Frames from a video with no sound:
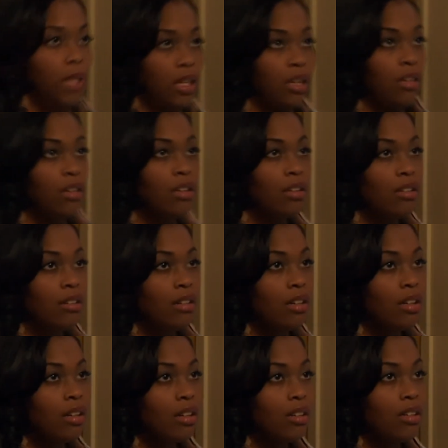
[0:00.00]
me.
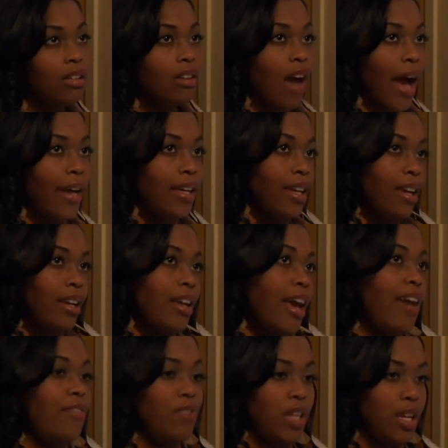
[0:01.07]
I can't
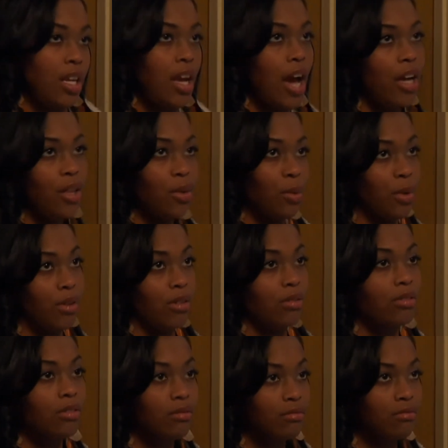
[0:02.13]
have any guy in the
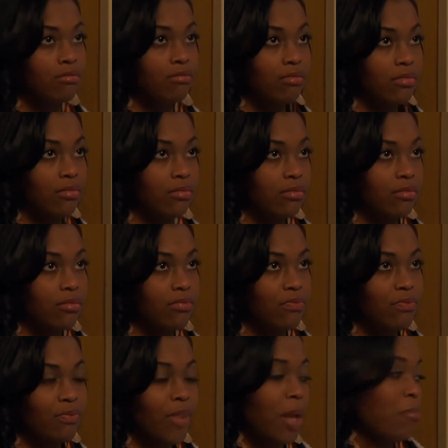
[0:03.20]
world.
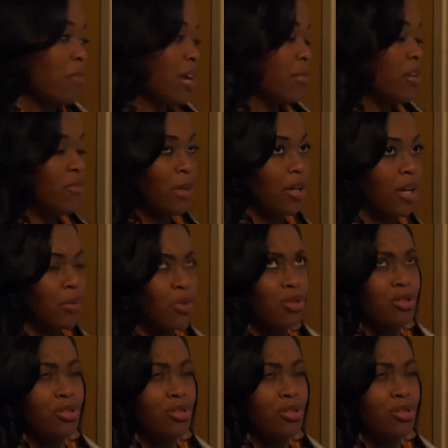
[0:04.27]
Maybe if my name was